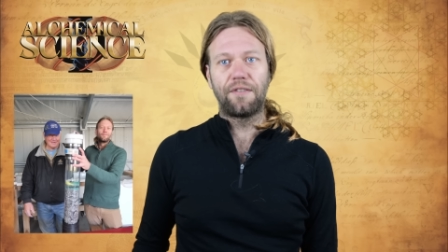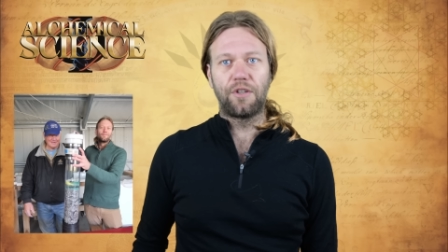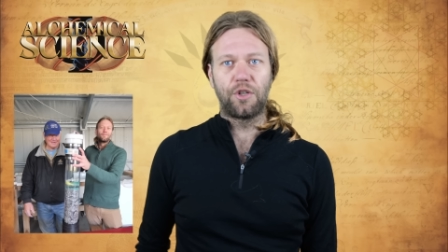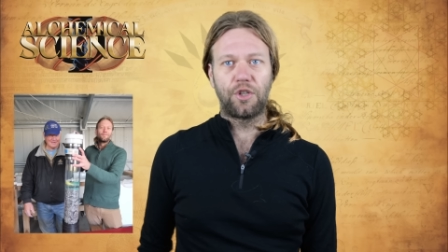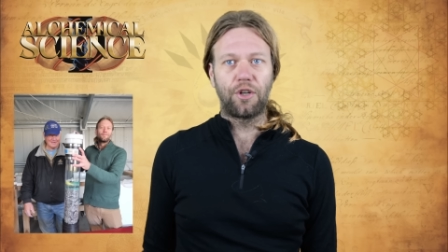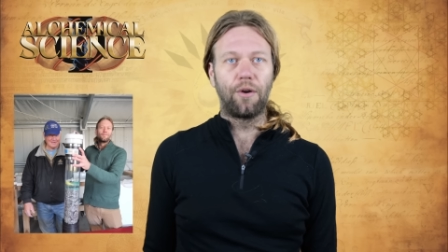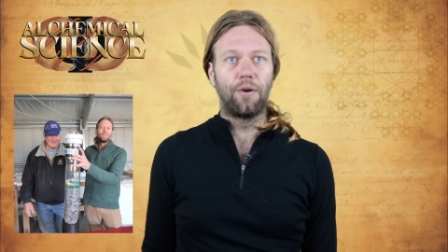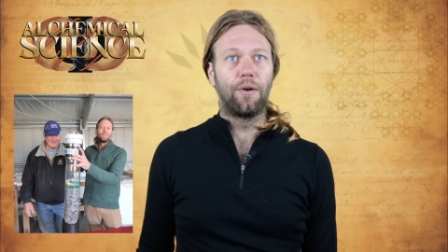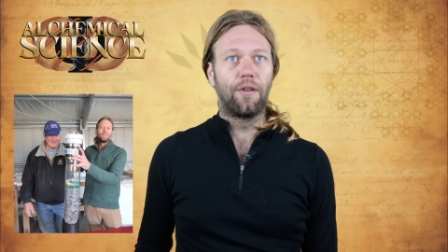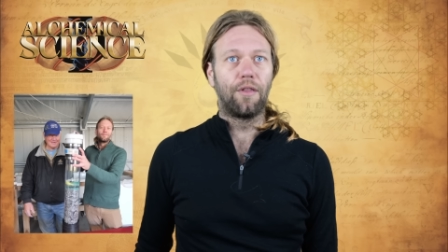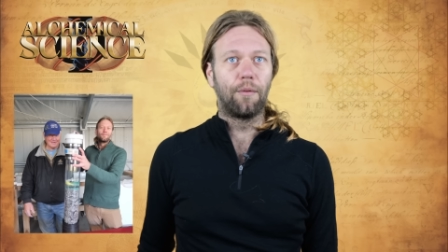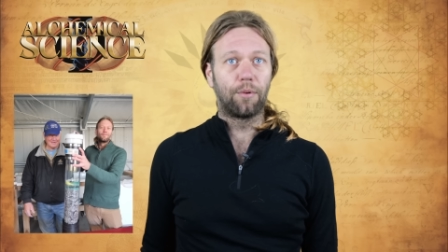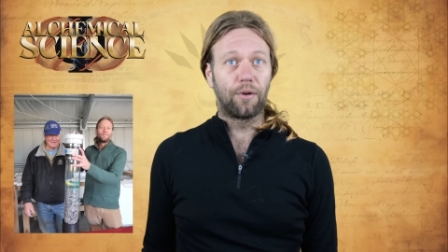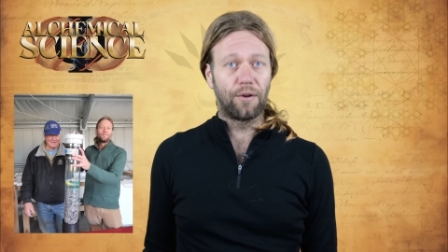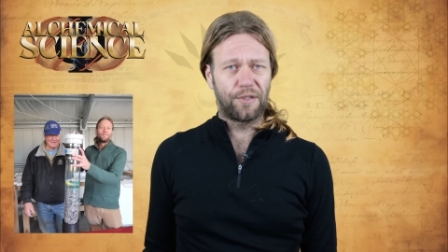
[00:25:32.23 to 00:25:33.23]
to show
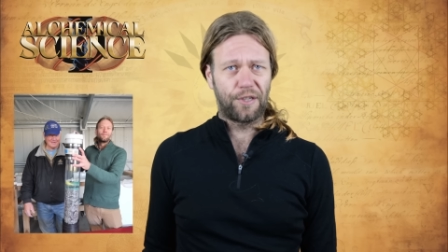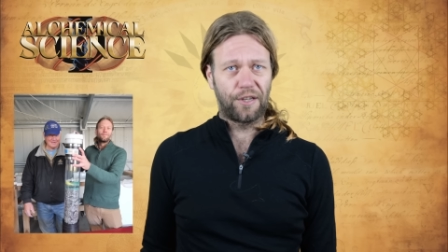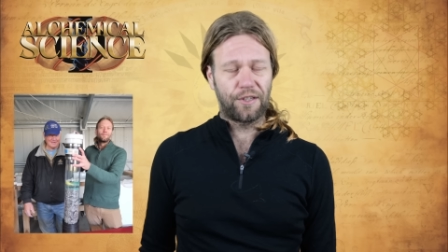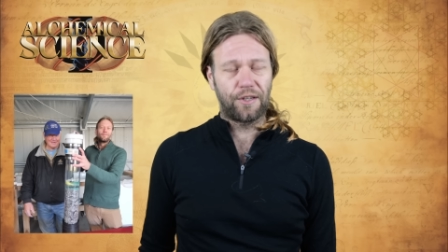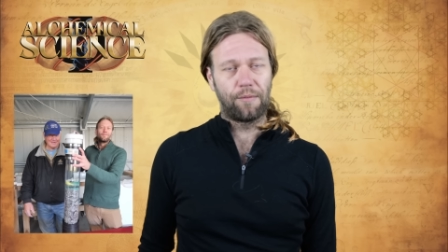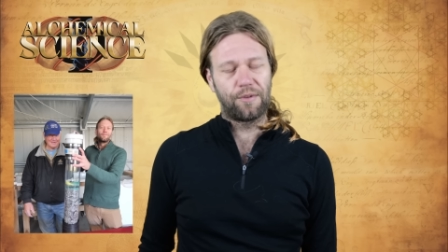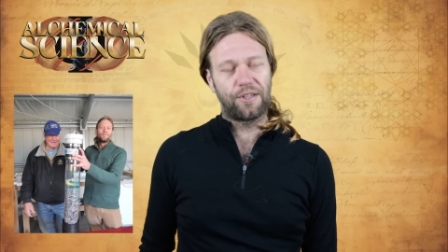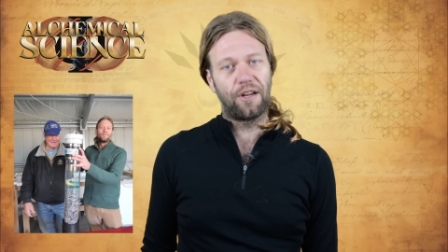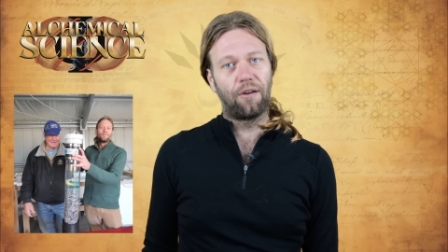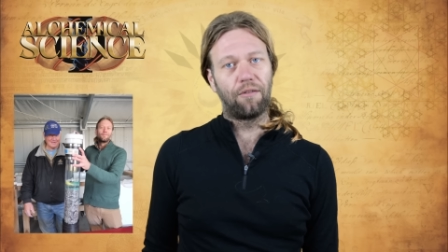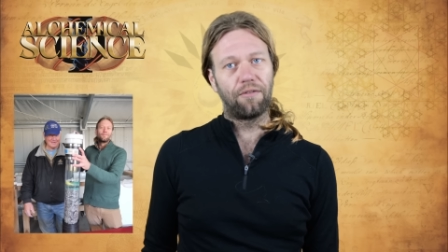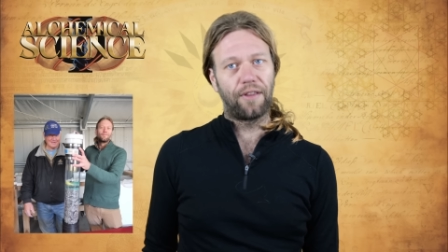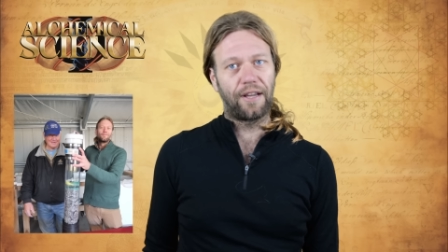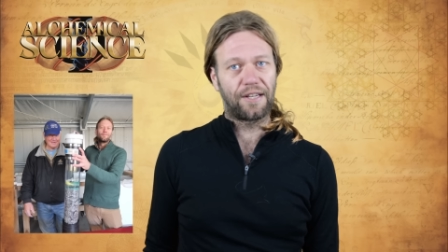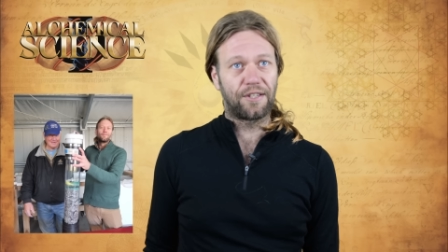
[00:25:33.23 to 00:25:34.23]
the process
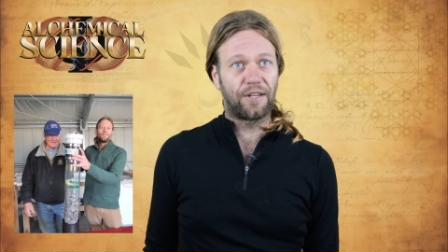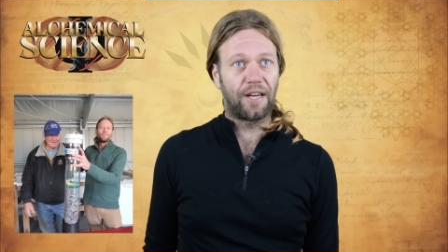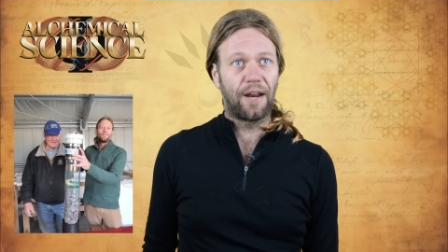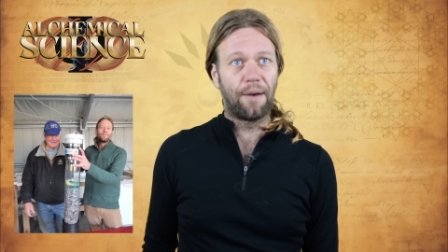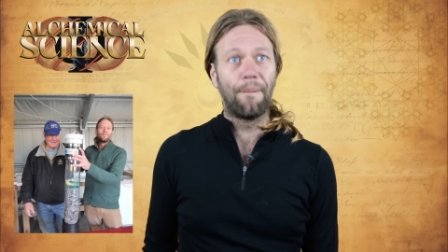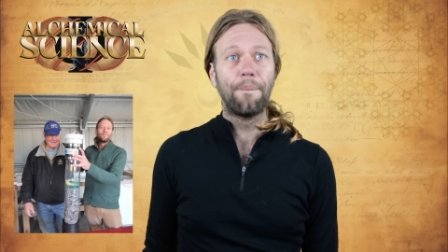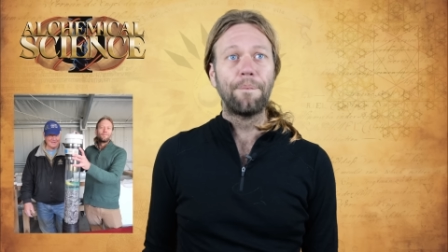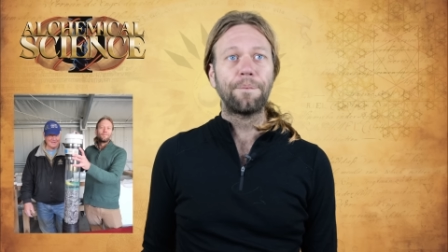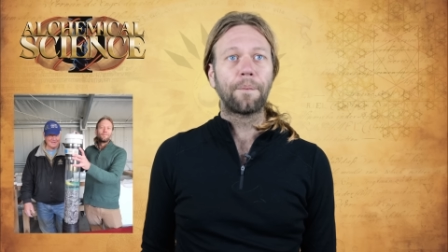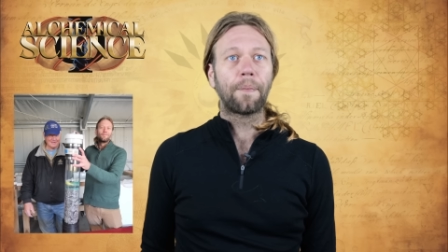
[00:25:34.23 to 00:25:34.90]
himself. Thanks again.